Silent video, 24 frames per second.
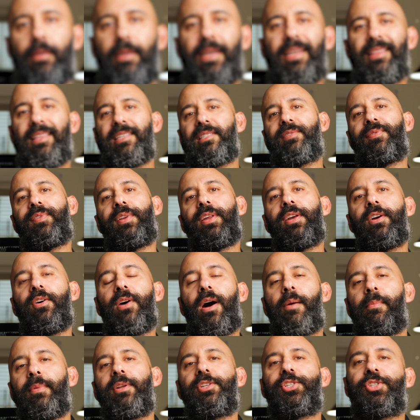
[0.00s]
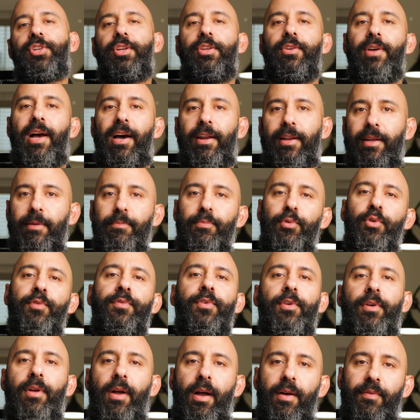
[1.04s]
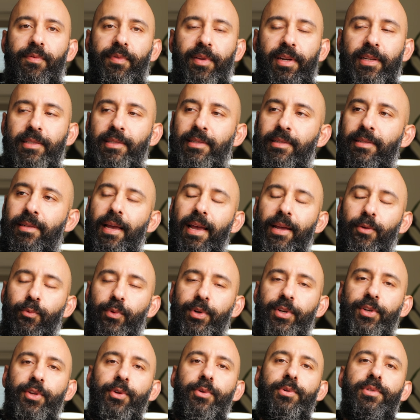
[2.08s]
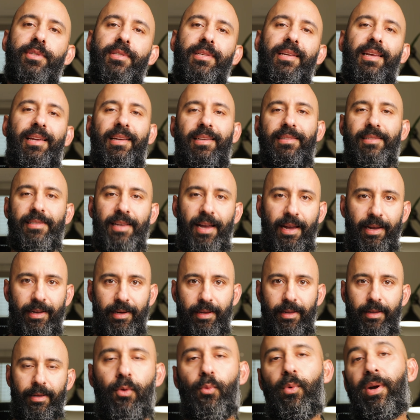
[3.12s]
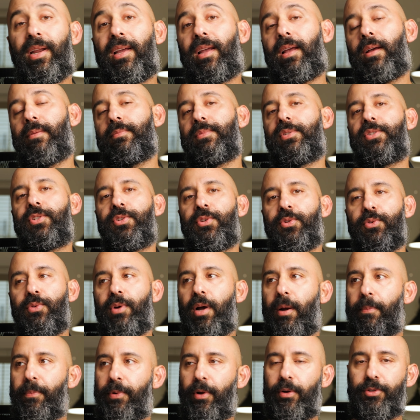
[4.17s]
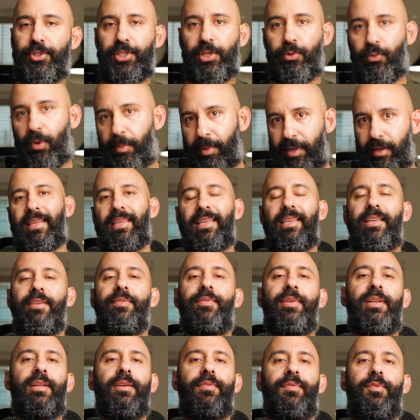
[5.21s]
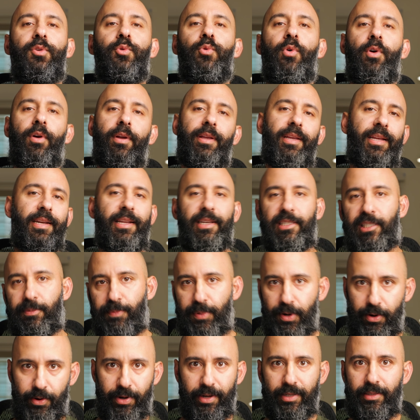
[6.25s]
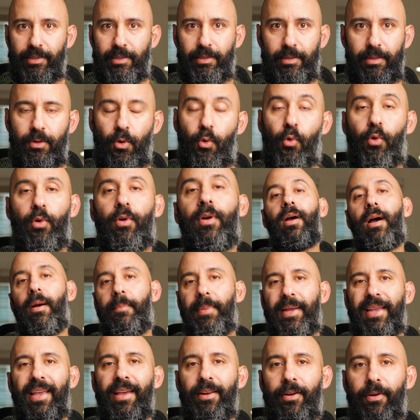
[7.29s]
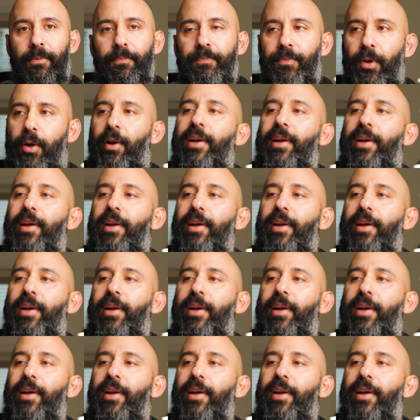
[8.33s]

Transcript: In this video, I'm going to show you how to improve your confidence and reduce anxiety when it comes to approaching women, even if you are inexperienced or a beginner.